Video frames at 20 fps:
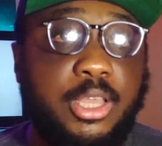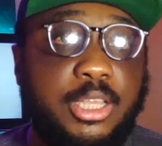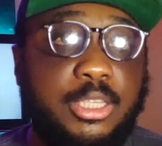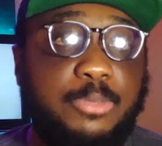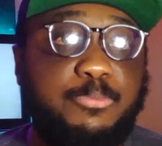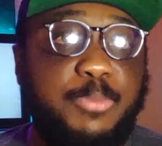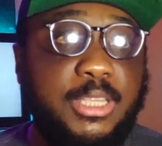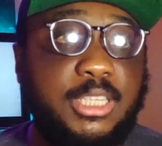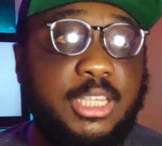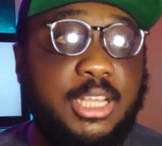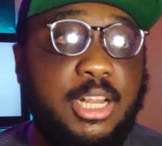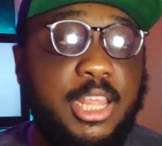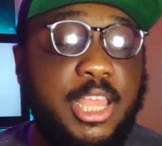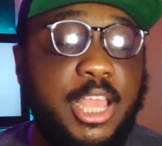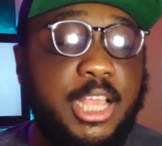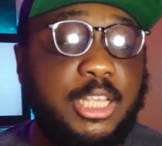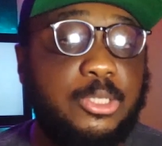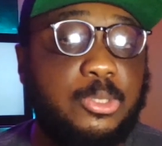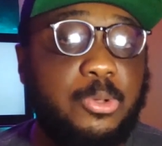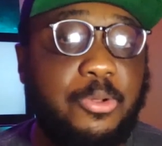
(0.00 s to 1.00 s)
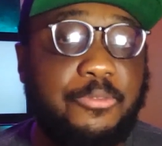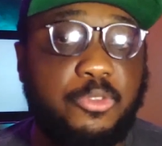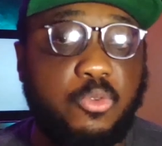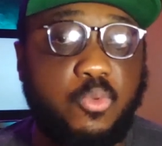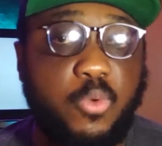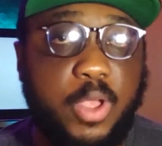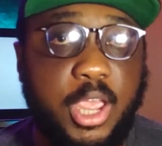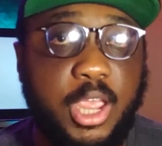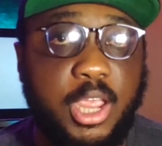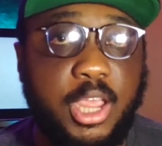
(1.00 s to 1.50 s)
basically a
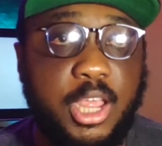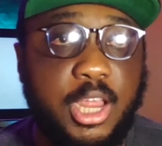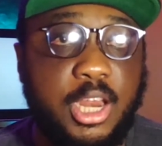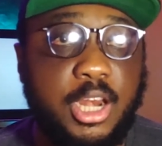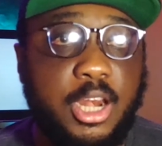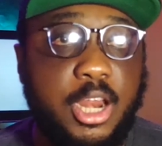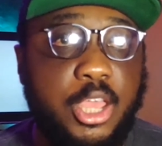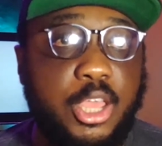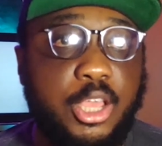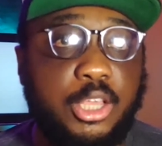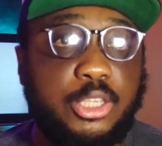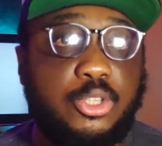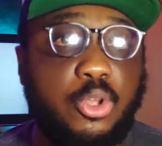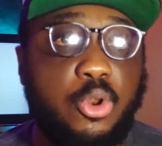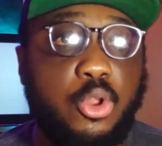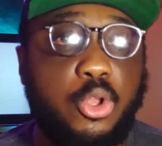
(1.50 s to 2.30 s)
software that you install on your